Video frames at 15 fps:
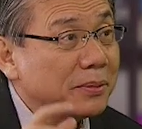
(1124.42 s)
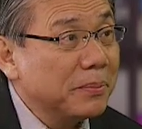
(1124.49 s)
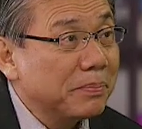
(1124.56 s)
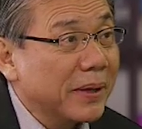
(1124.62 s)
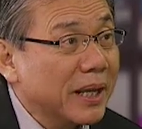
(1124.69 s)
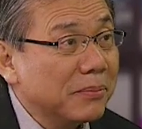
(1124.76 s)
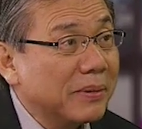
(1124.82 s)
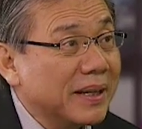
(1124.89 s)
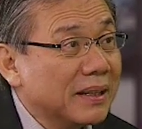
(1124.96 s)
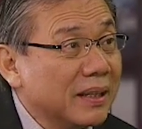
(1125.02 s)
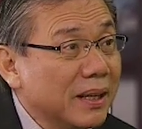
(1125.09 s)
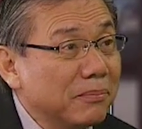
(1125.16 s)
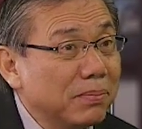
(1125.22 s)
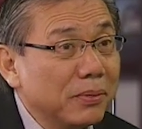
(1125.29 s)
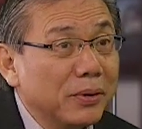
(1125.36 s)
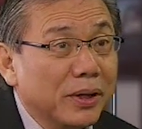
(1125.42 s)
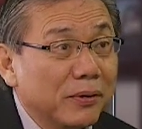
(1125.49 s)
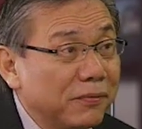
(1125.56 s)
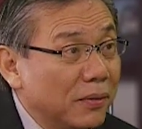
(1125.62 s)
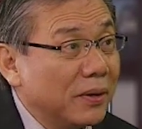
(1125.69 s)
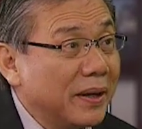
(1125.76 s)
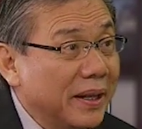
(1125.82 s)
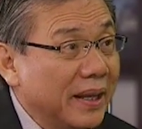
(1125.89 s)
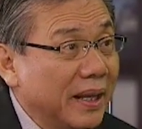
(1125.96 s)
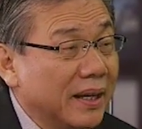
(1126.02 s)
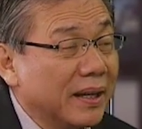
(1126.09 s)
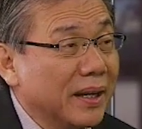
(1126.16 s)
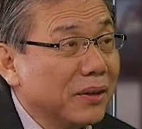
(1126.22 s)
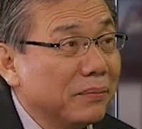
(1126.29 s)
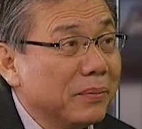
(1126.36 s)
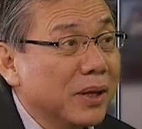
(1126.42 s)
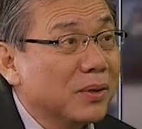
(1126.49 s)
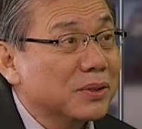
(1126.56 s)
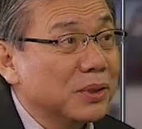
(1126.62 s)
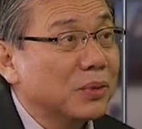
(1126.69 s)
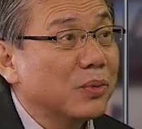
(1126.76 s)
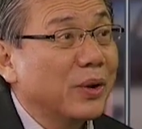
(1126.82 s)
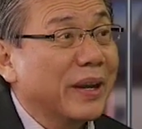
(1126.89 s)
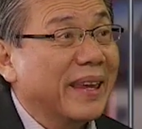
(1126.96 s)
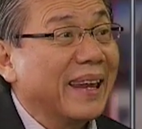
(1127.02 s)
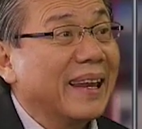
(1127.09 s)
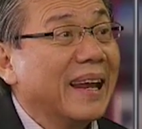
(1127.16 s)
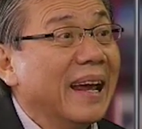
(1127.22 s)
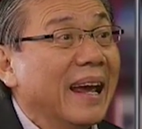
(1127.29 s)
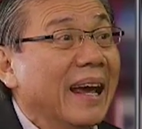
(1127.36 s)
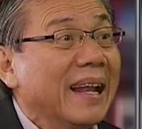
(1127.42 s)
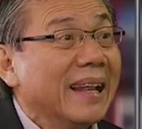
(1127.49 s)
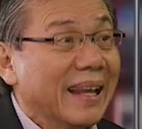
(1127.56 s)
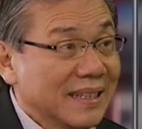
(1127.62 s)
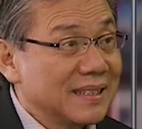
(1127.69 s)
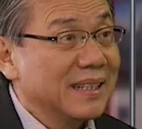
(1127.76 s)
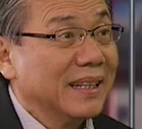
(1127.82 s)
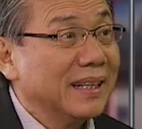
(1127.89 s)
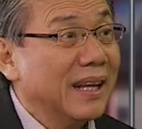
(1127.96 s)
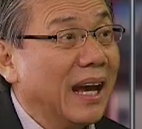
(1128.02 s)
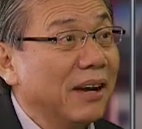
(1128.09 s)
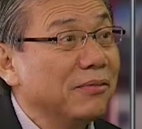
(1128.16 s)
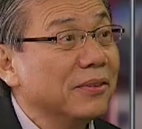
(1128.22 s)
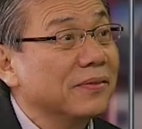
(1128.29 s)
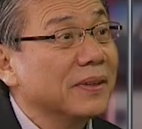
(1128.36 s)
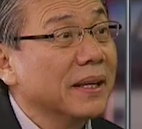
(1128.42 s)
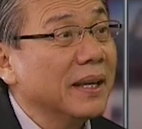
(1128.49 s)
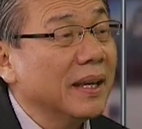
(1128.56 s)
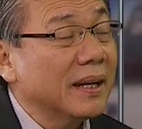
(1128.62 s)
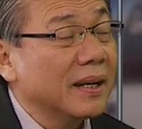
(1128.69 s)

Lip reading: to be paid by the employer for a year, because you're working less than half of the year.